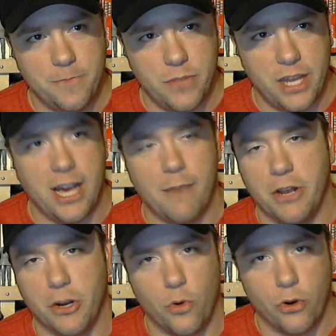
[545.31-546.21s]
they not
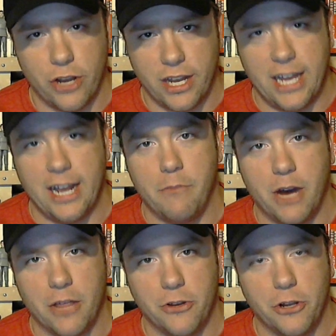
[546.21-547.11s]
been a quarter and had I
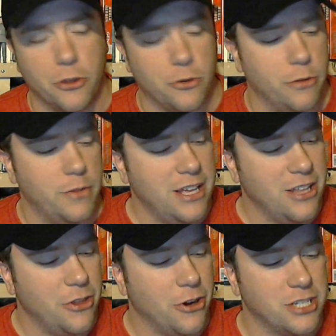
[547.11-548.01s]
bothered to go through them.
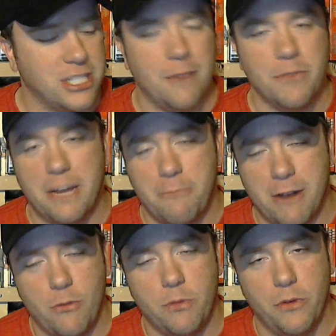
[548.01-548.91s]
There are some that I
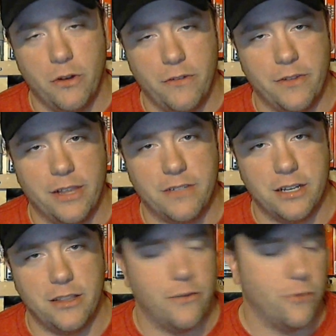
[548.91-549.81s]
probably would have even left
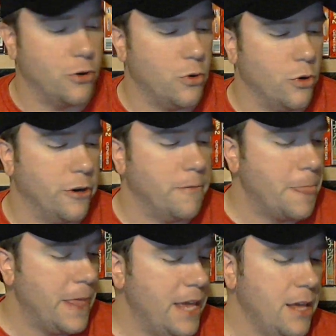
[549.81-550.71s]
sitting there for a quarter.
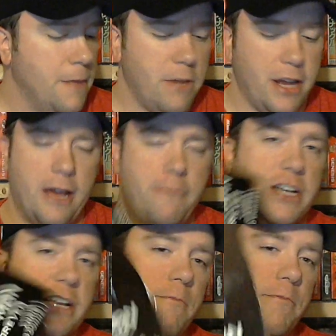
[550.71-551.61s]
But I
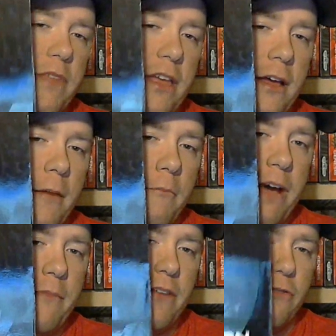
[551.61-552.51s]
picked up
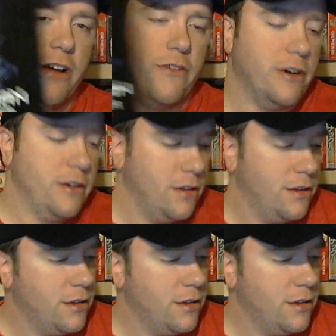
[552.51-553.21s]
Batman Forever,